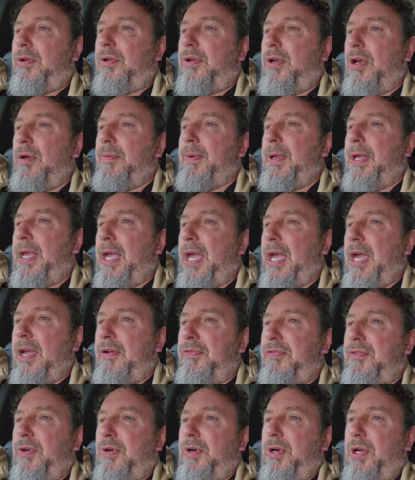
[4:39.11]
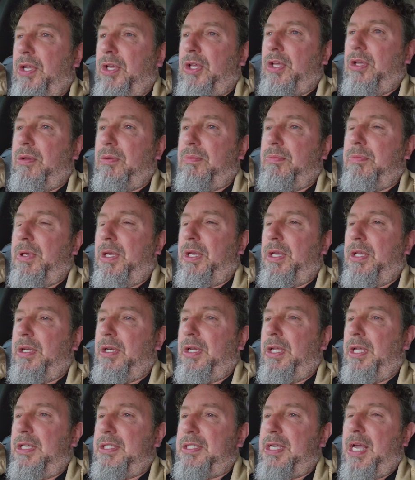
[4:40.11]
coming after him and
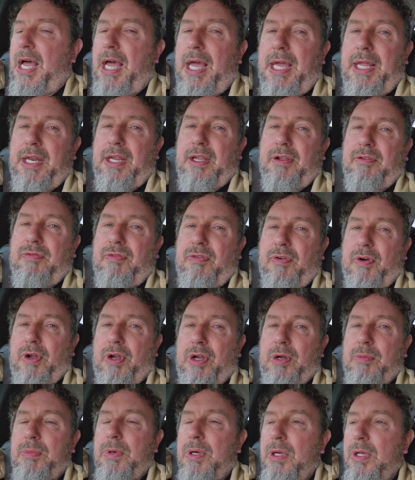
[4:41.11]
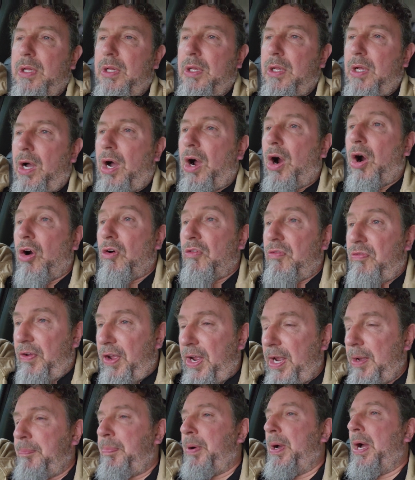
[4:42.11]
he's hiding from are
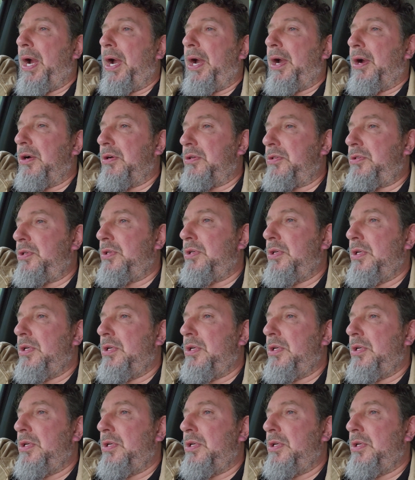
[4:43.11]
vampires.